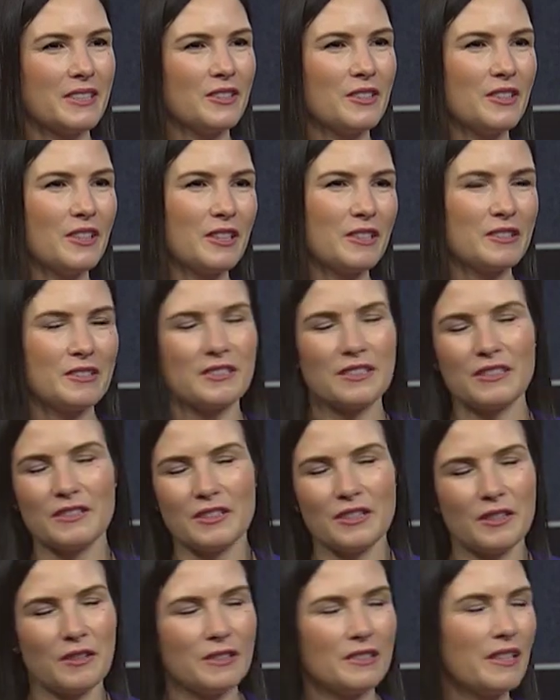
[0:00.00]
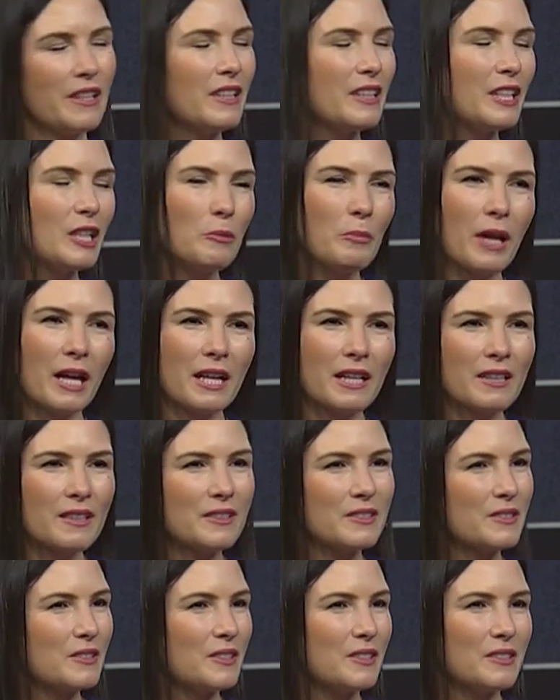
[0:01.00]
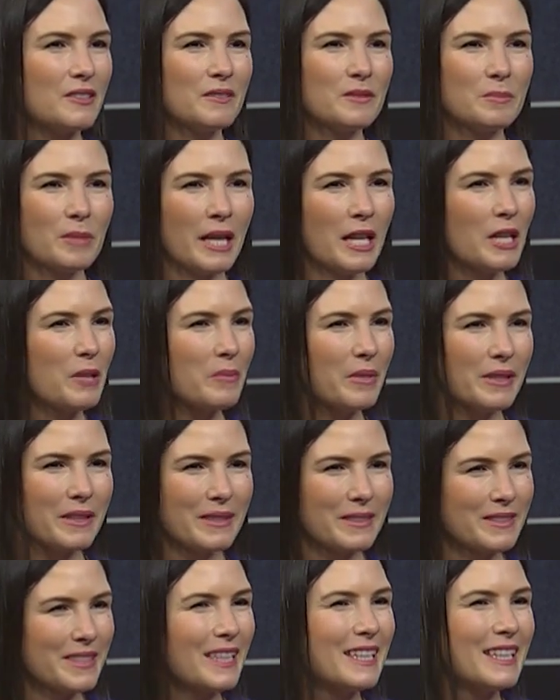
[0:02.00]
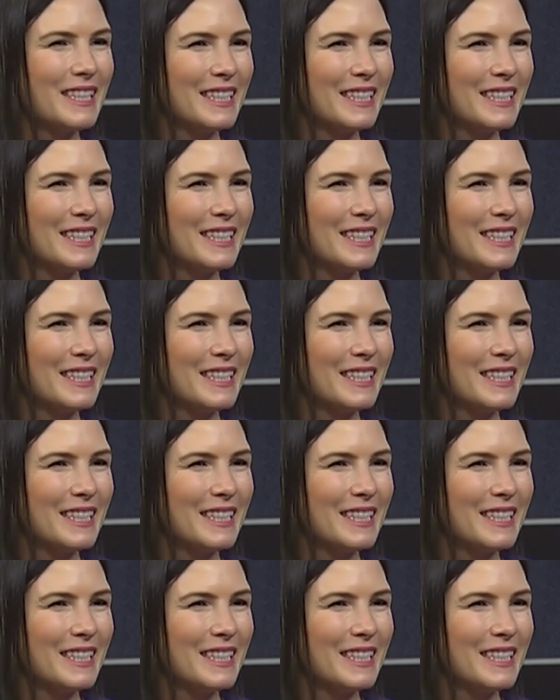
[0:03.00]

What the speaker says: You're not, sending emails or paying bills.